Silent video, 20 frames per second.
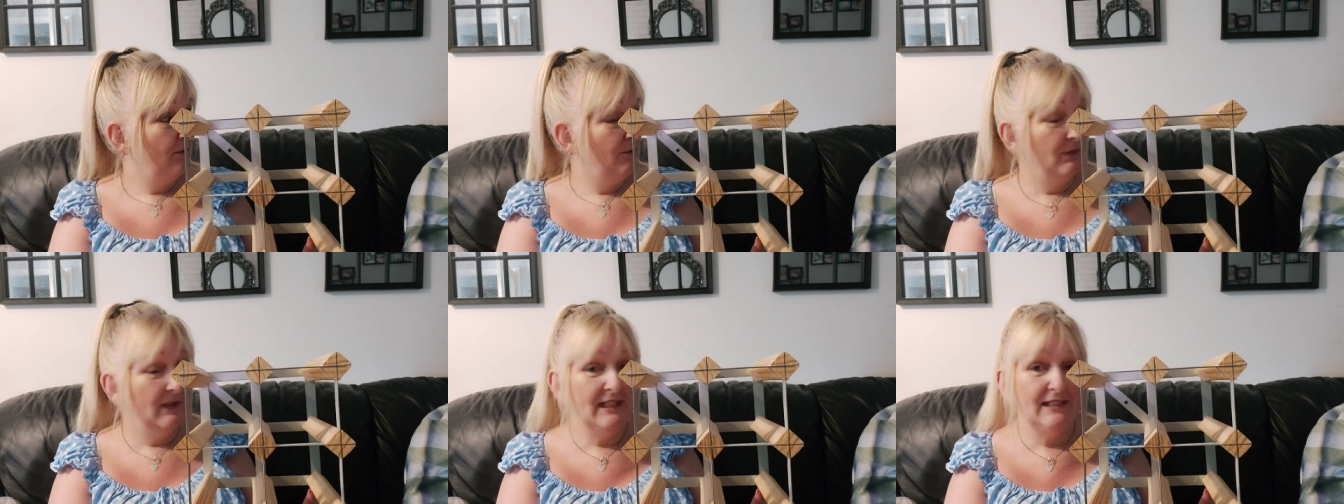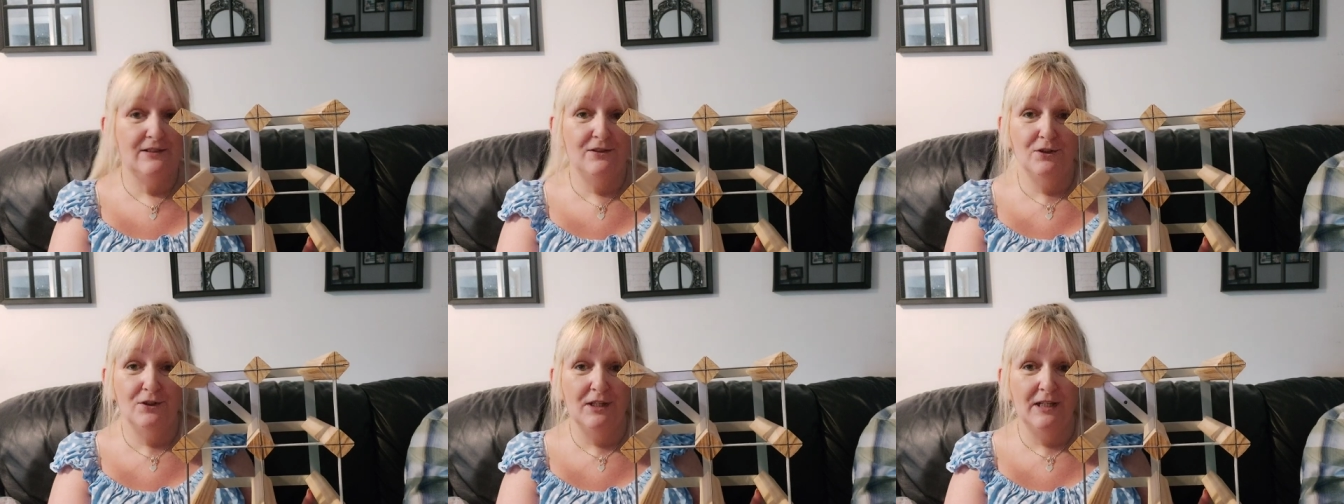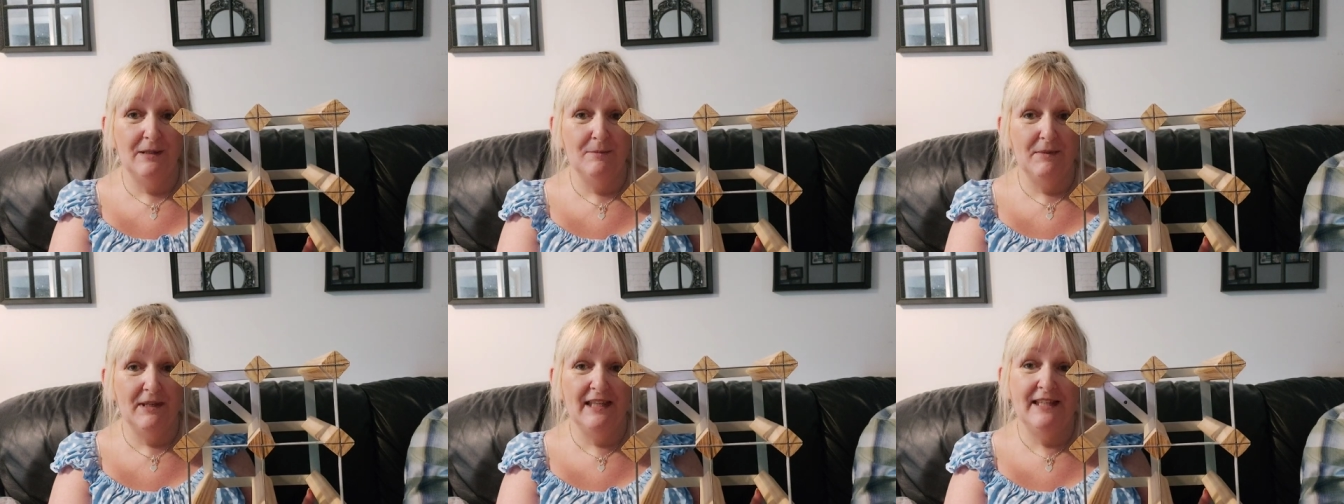he's
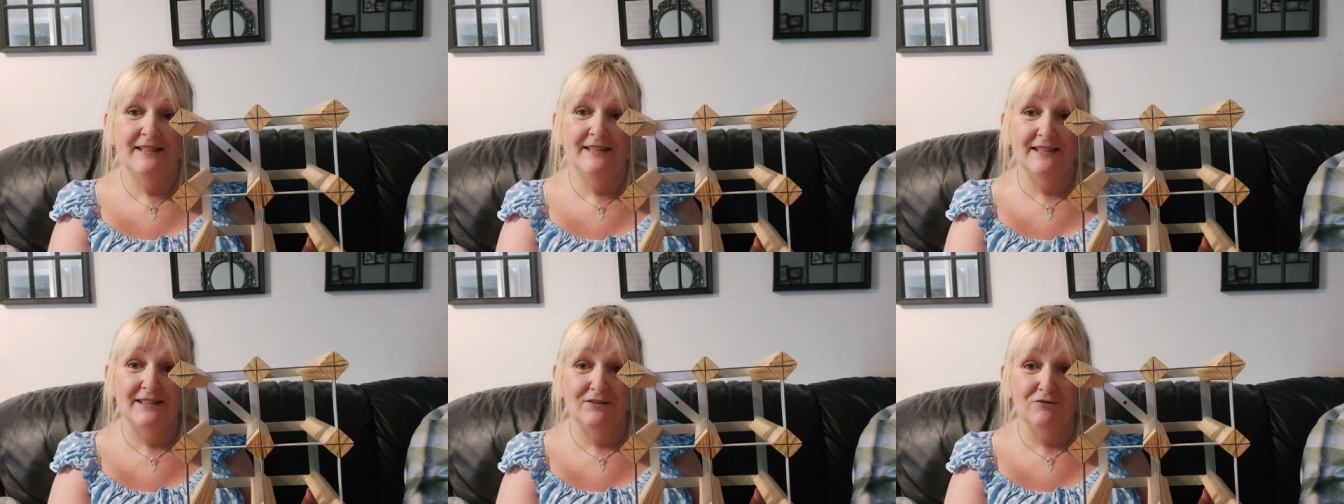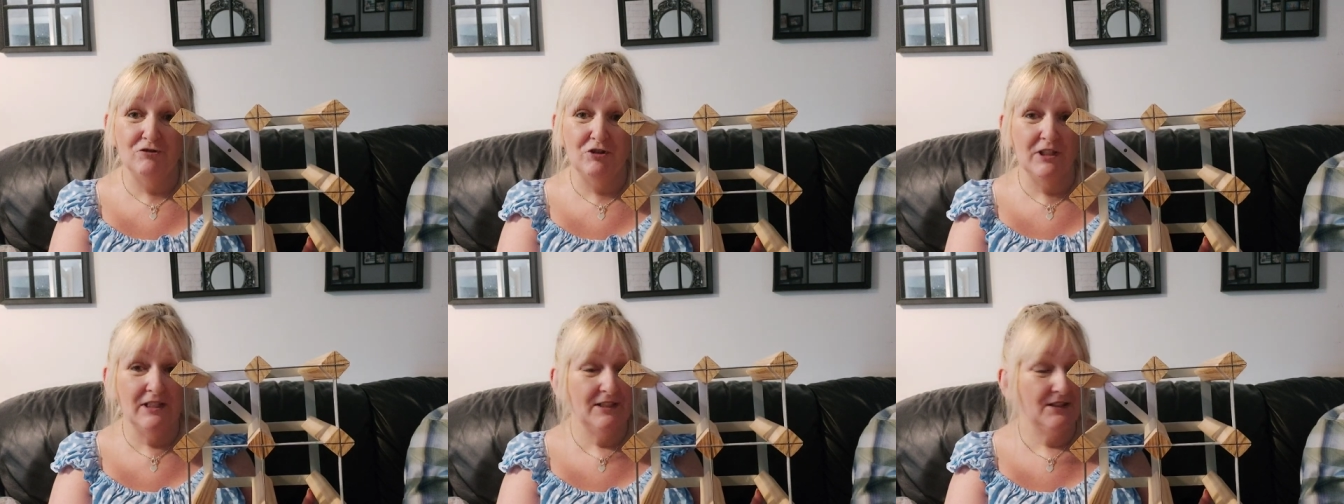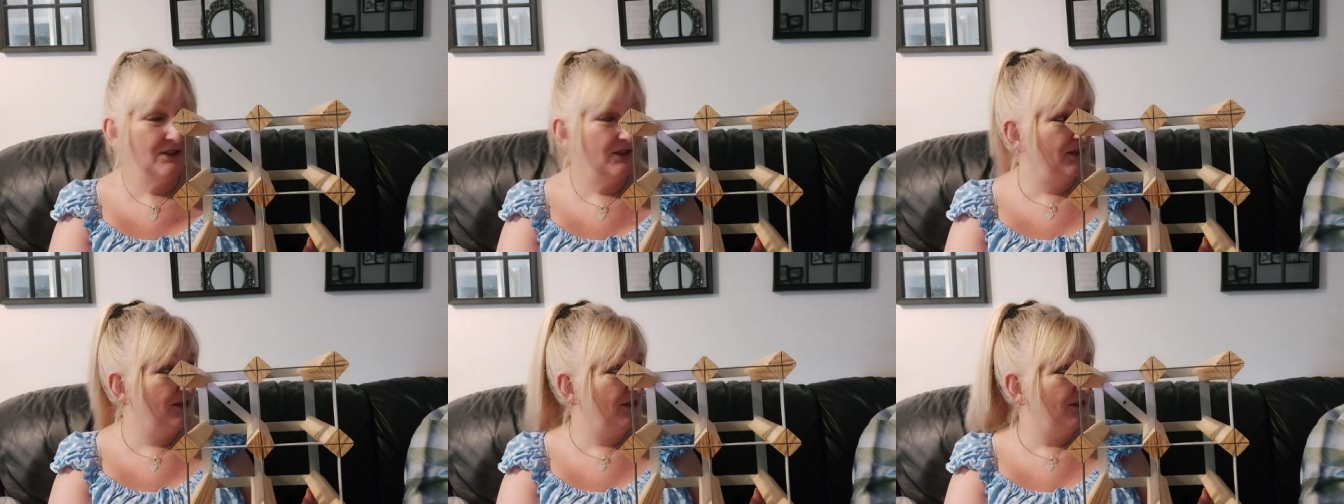looking at me, he doesn't drink
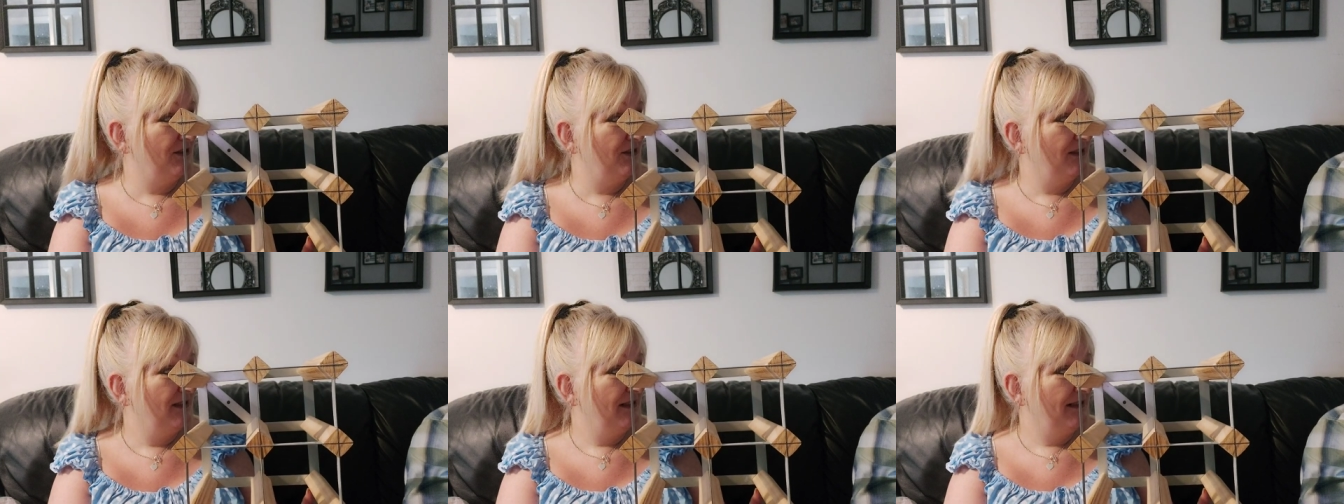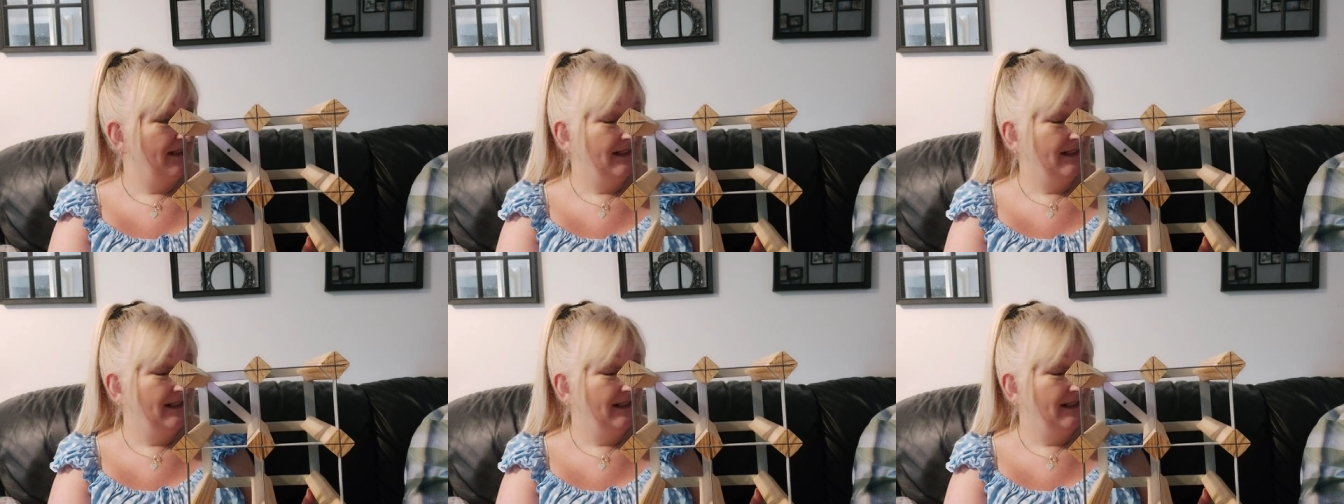at all.